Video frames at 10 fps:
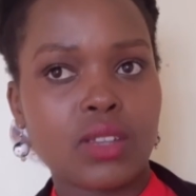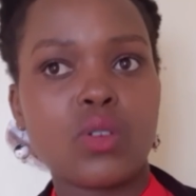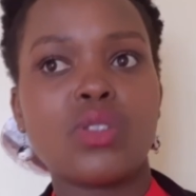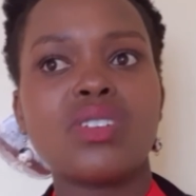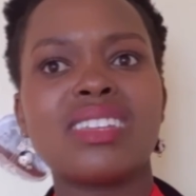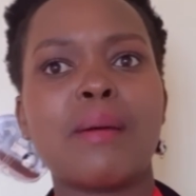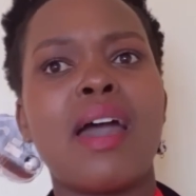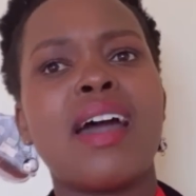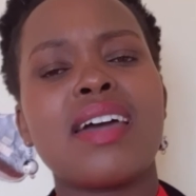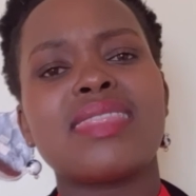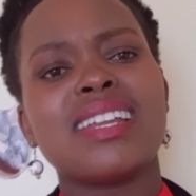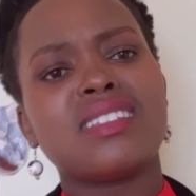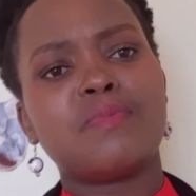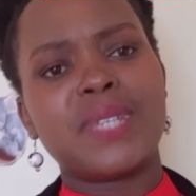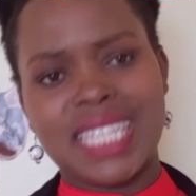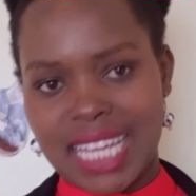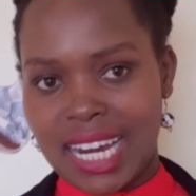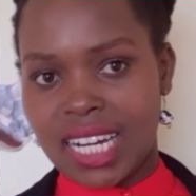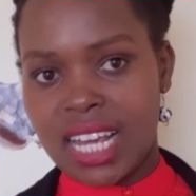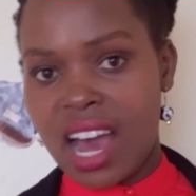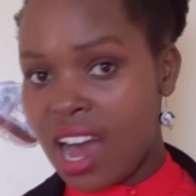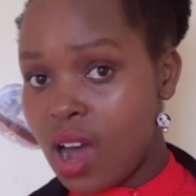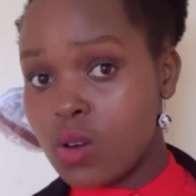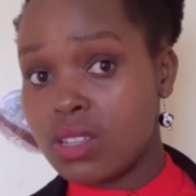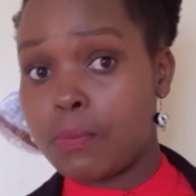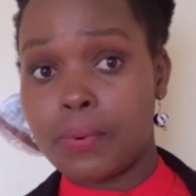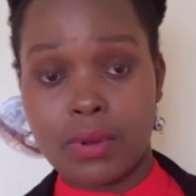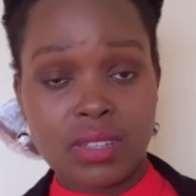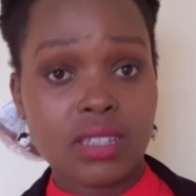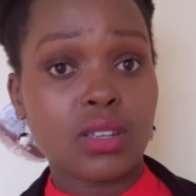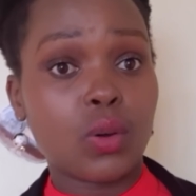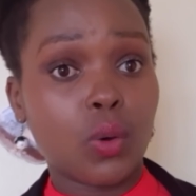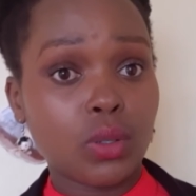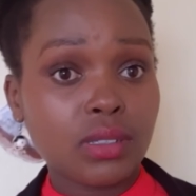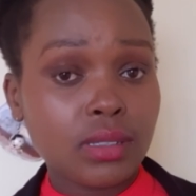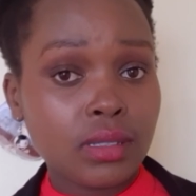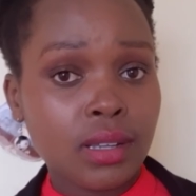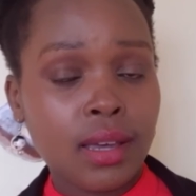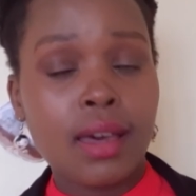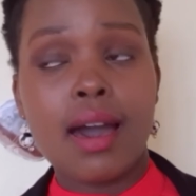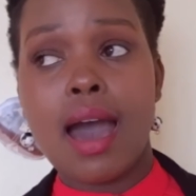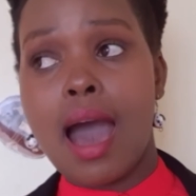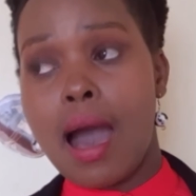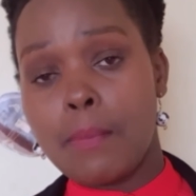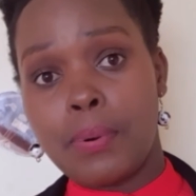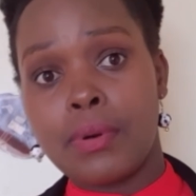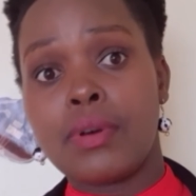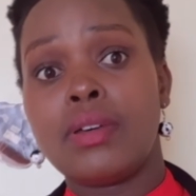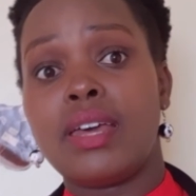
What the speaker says: So that is basically how the process goes up.